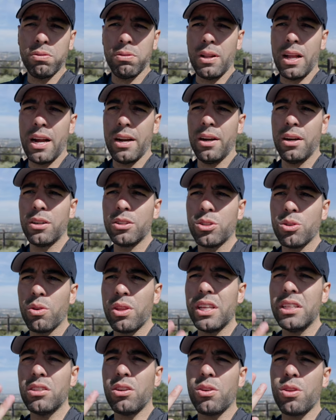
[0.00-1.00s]
flyer. So
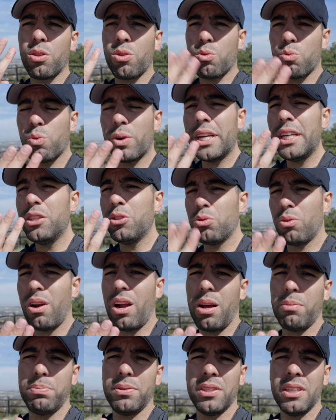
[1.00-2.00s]
these are 3
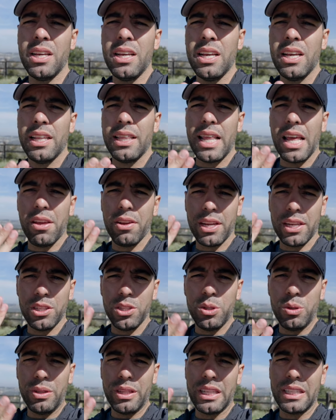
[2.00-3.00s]
drops that you can
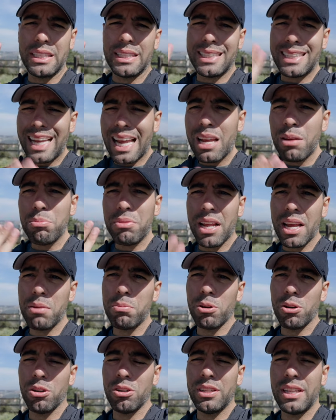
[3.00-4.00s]
do in the same
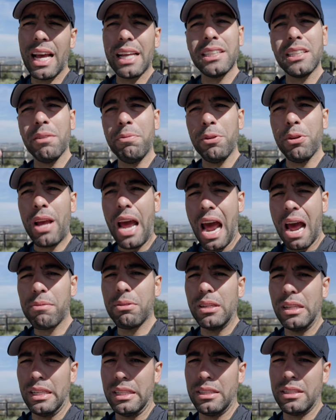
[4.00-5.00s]
neighborhood. That's if you have
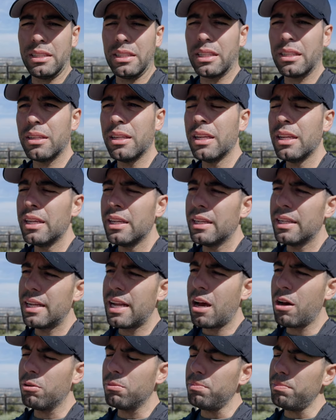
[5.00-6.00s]
a listing.
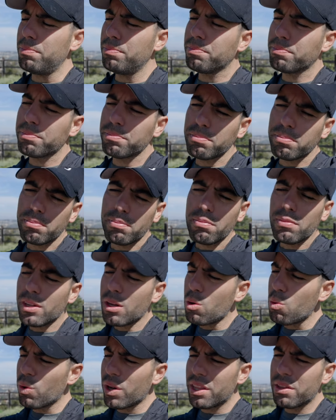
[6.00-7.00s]
Now,
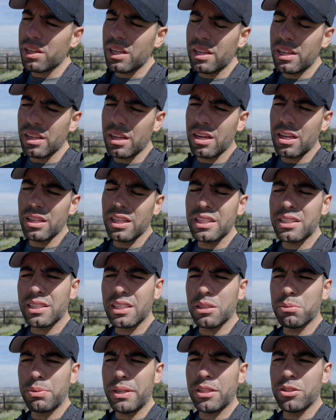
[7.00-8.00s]
with
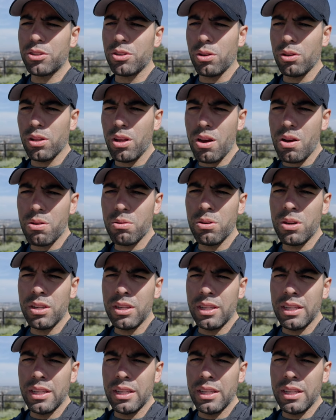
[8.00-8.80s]
listings being so low,